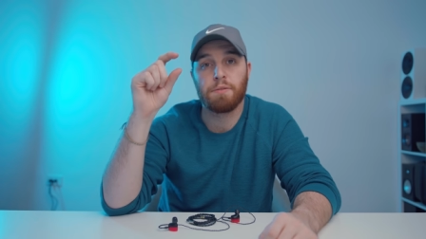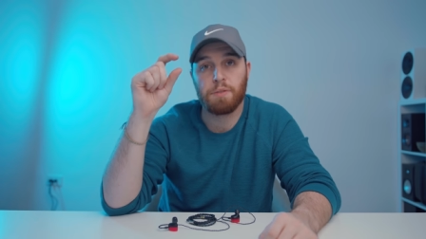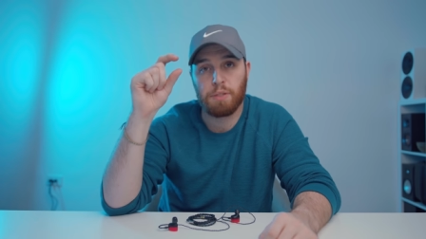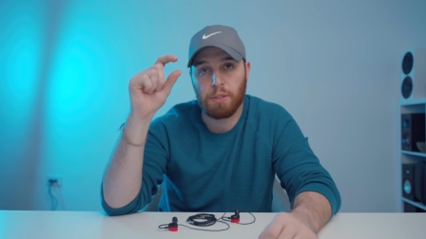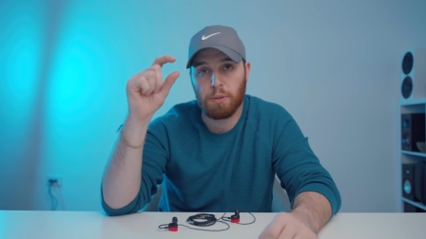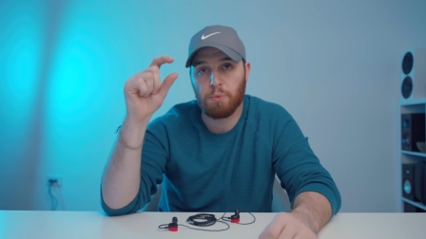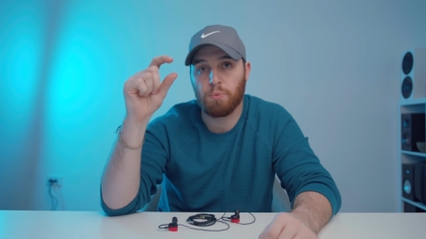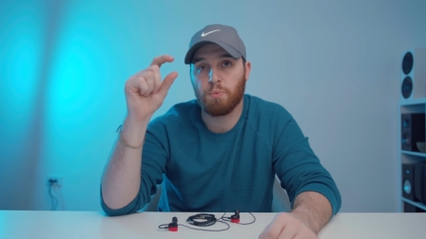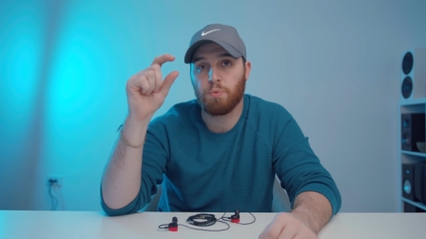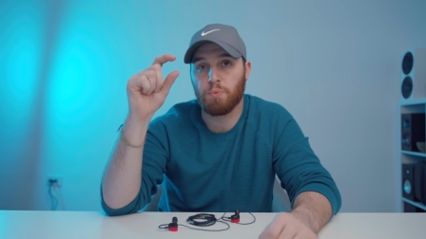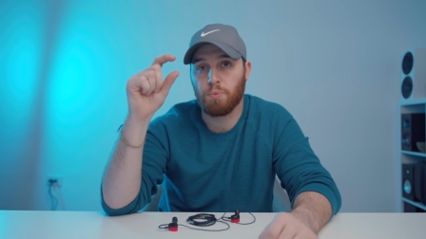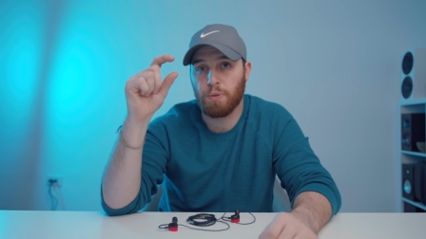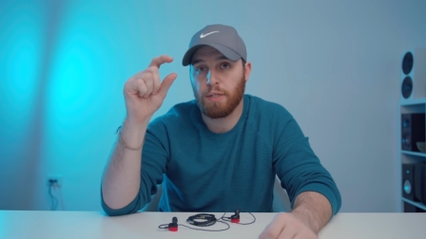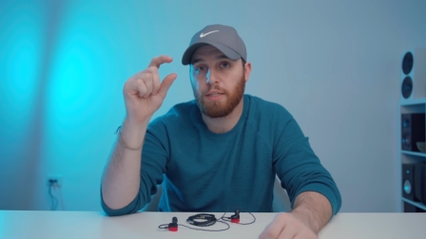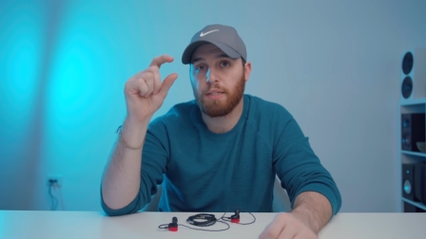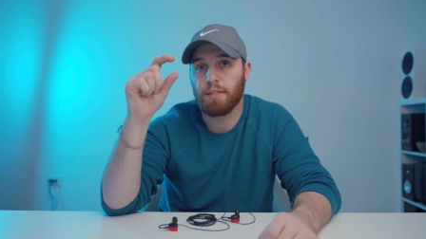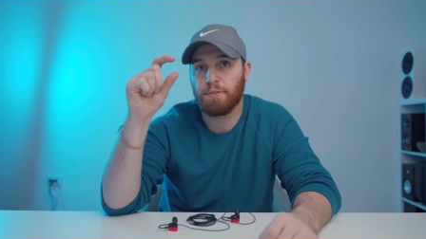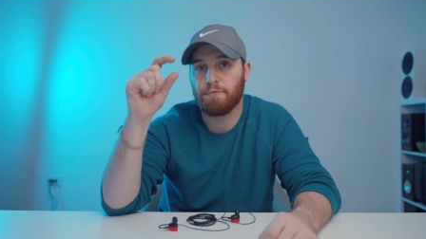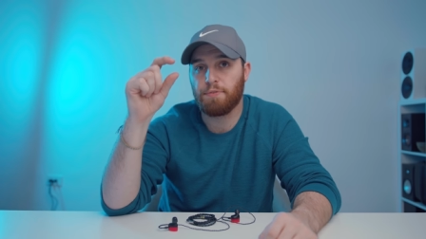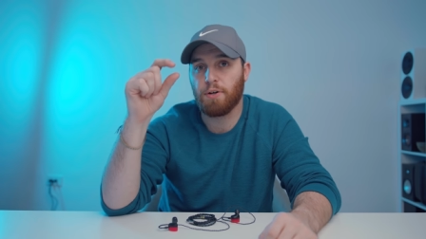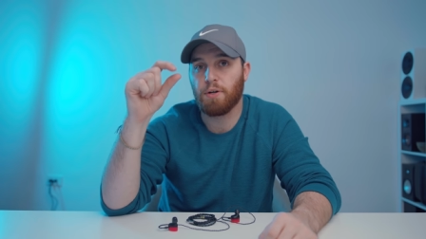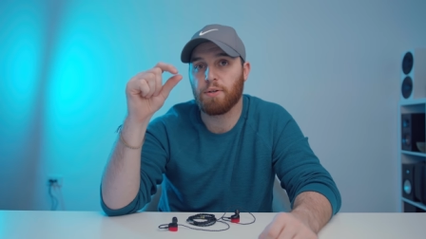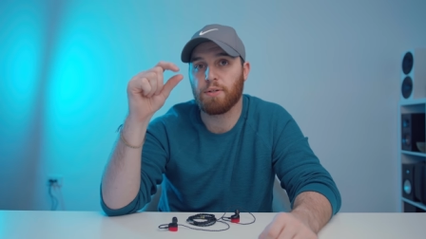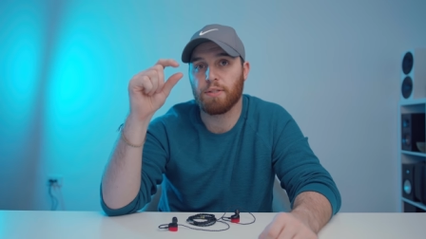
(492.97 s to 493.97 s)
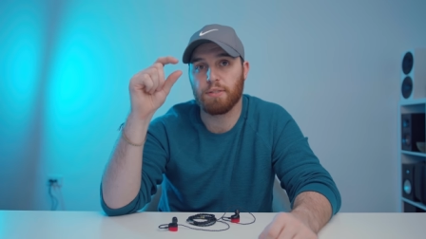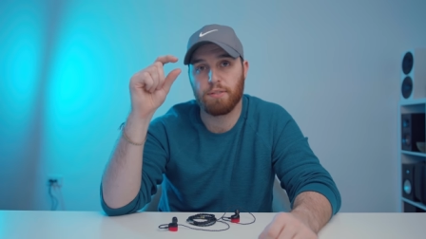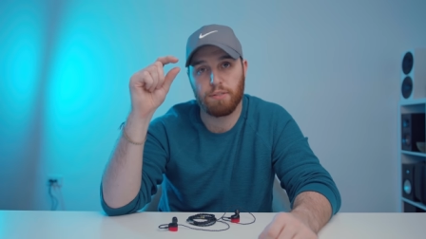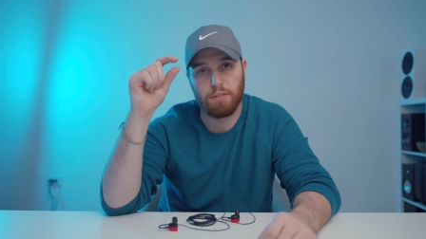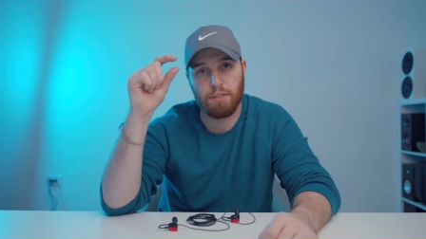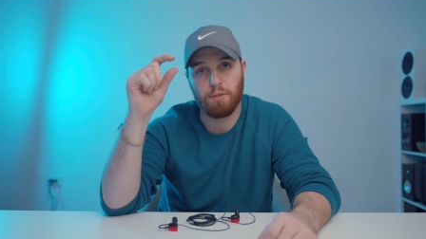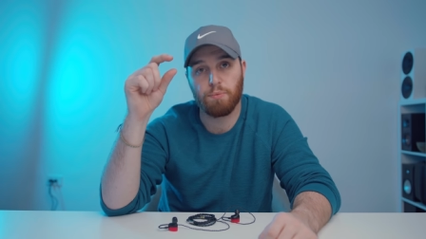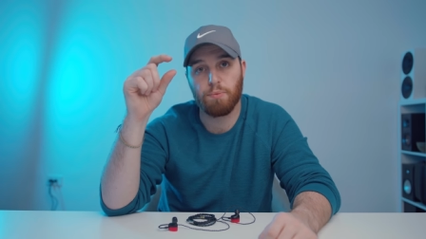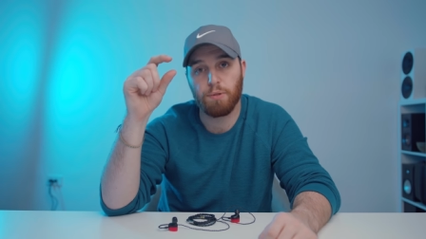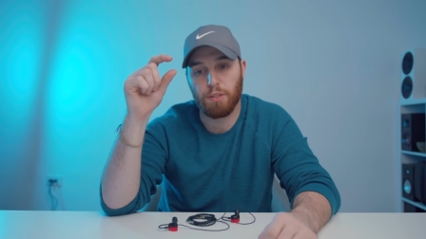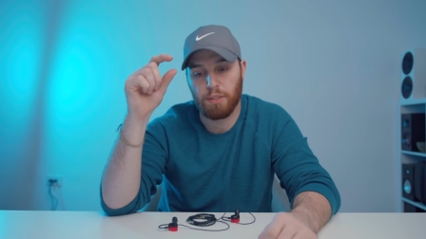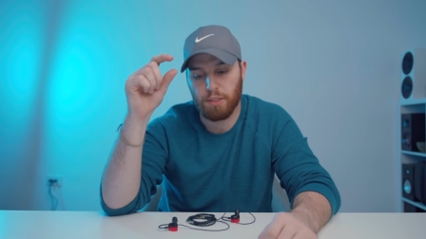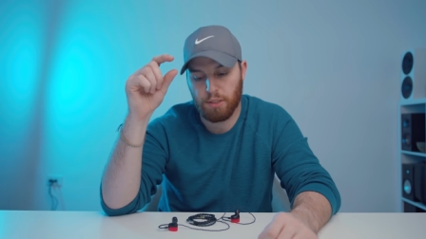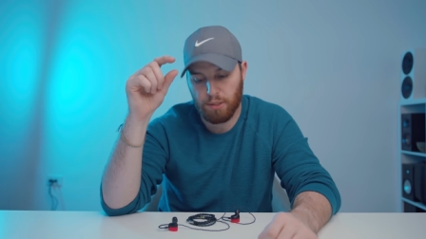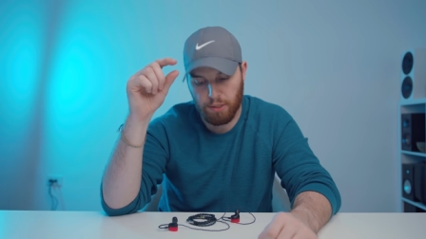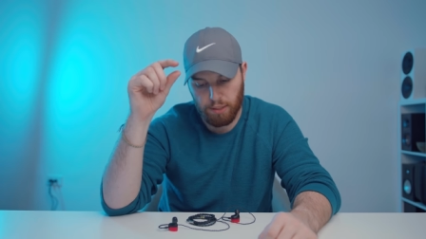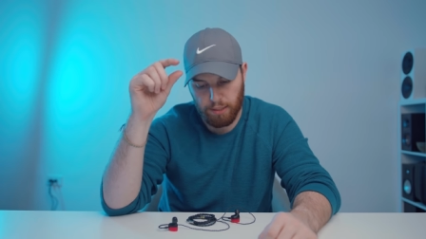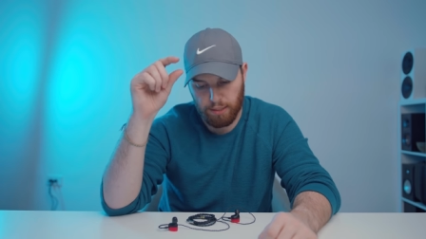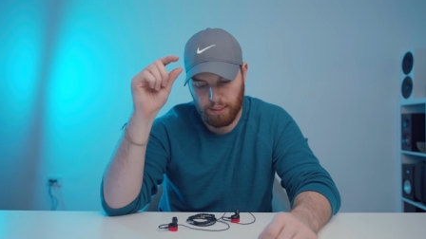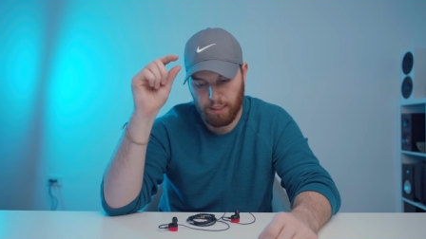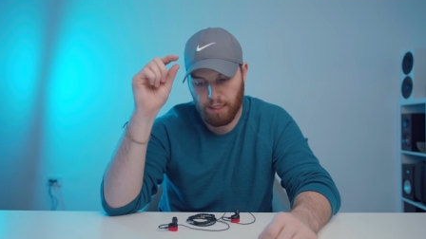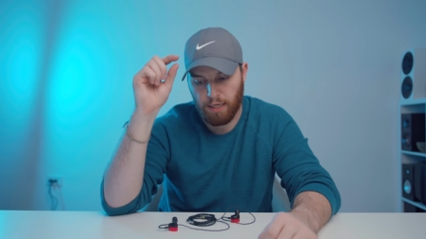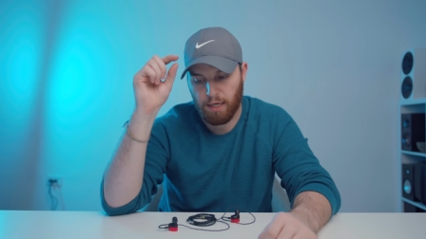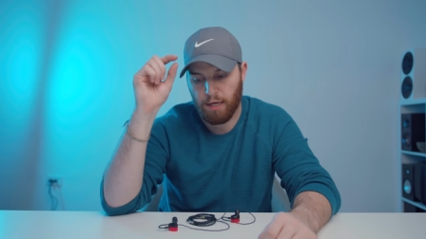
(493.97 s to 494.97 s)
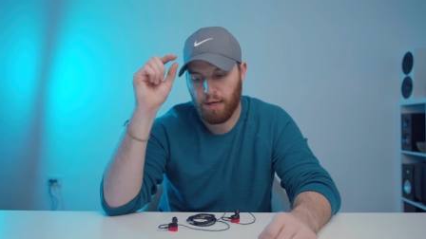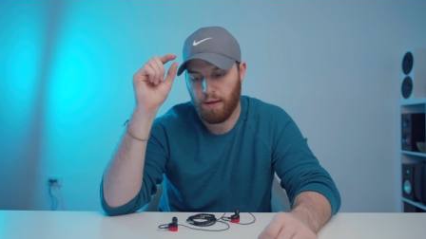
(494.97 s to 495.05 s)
they're really focused and they're really good.